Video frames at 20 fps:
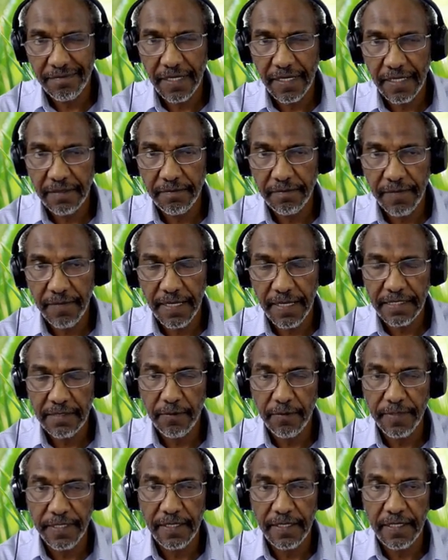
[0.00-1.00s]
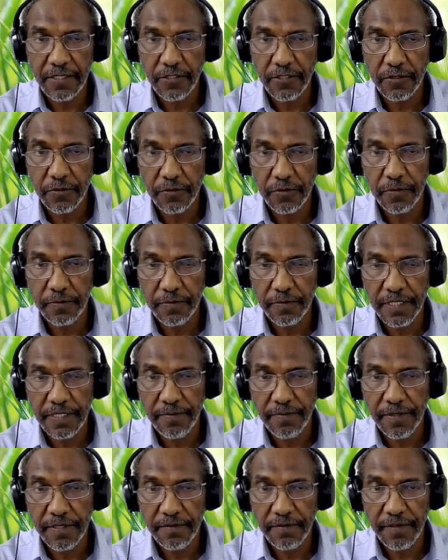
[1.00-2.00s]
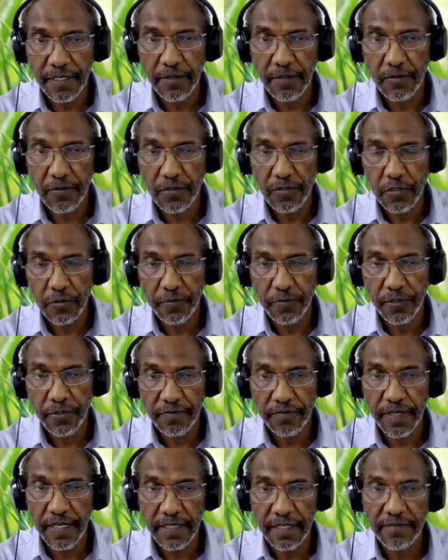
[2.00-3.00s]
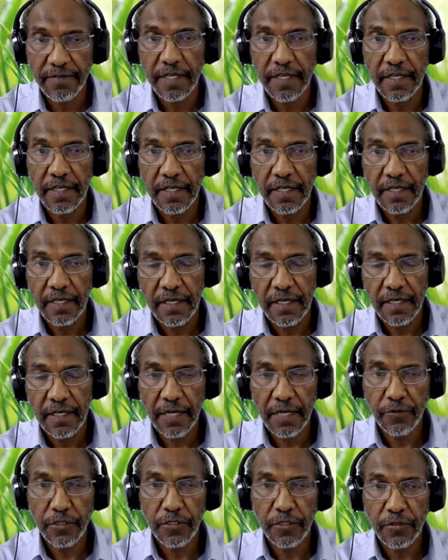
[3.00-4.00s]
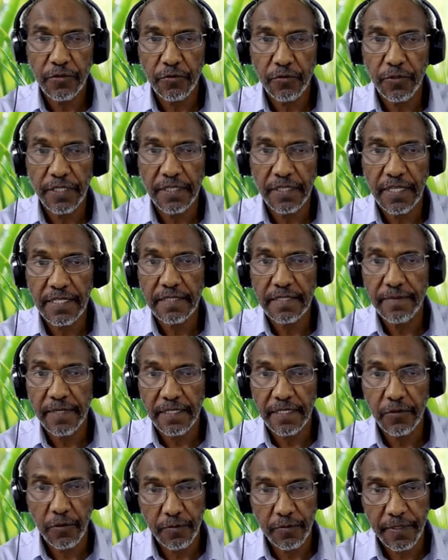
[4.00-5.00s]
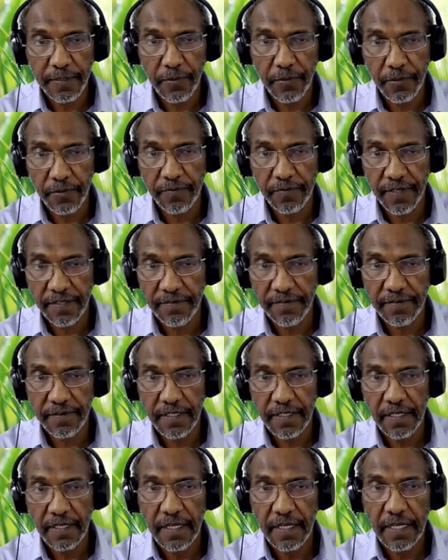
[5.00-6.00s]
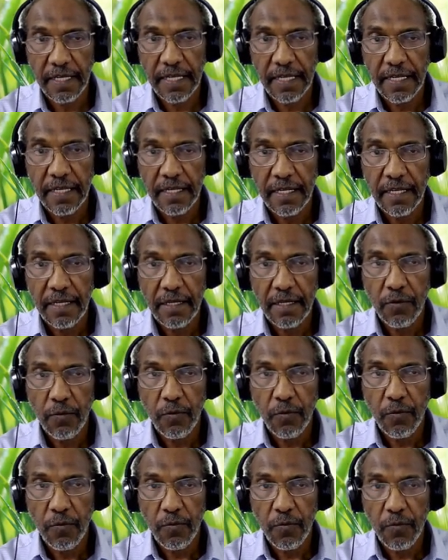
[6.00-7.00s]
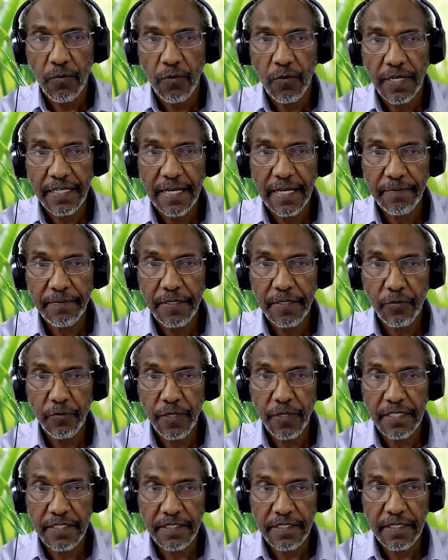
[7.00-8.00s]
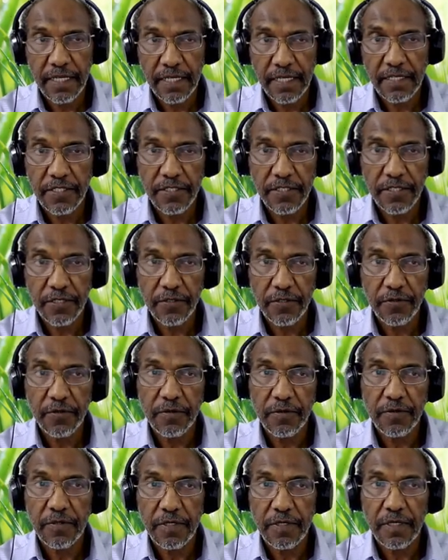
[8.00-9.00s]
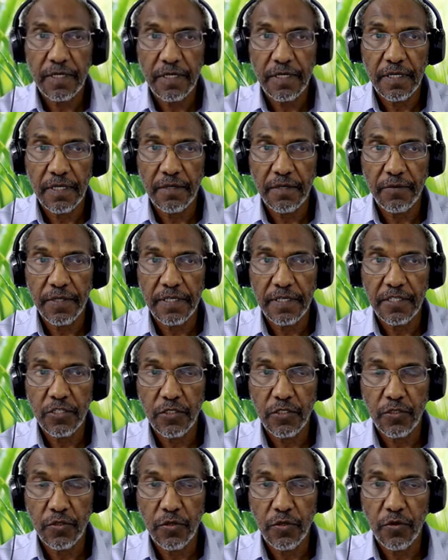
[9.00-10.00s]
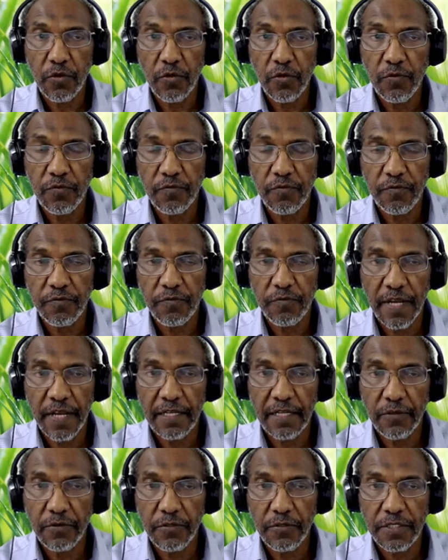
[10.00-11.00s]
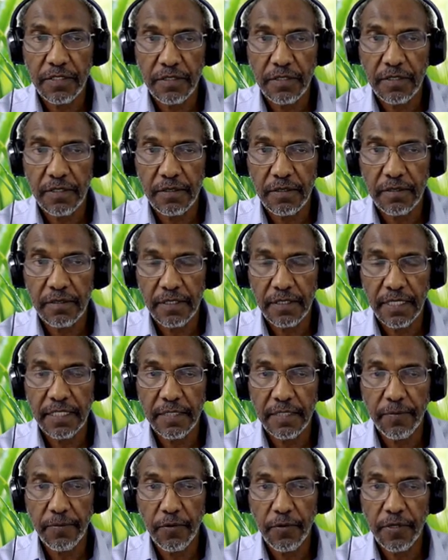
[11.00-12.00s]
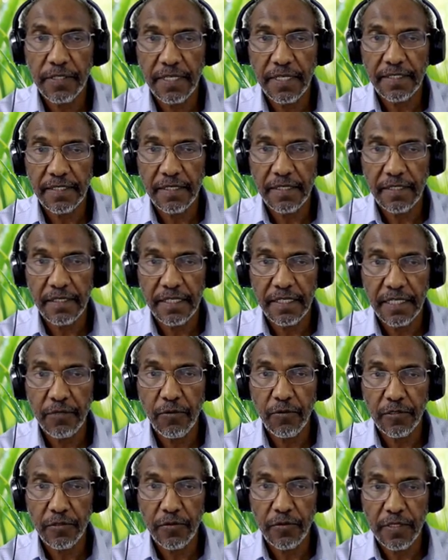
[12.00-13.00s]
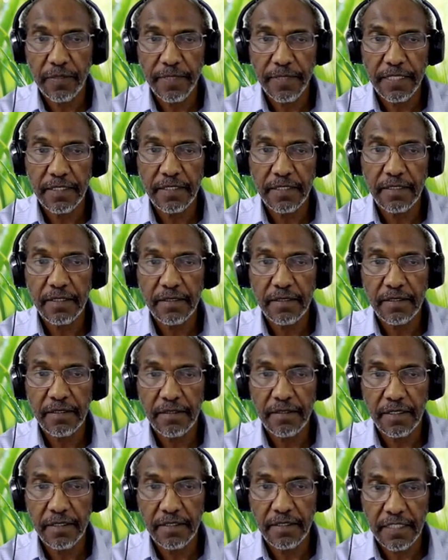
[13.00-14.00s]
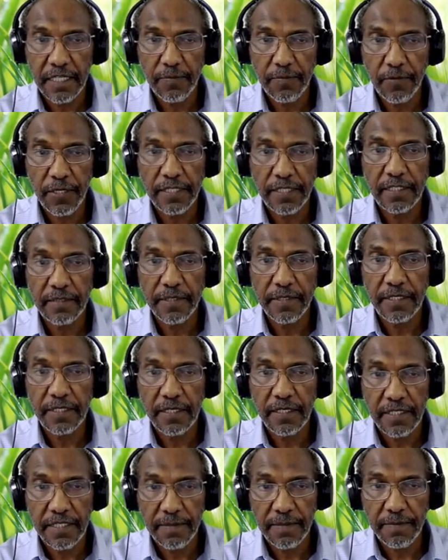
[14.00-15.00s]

At maximum, it gets to would be something very close to 0.5, rounded to one decimal, it would be 0.5. What happened when is n is zero? Uh, when there is no values data point that are equal to the median, the interpolated median is